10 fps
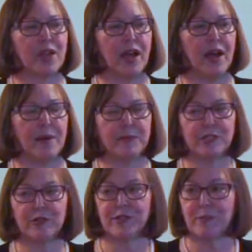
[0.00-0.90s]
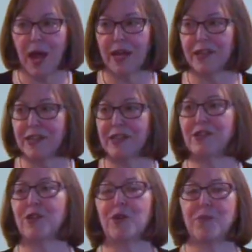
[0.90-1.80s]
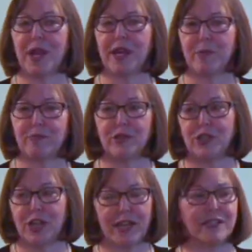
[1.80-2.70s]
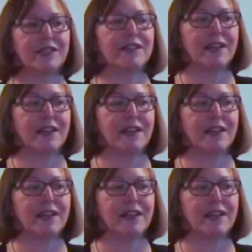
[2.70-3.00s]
um, so smiling is a good way to project,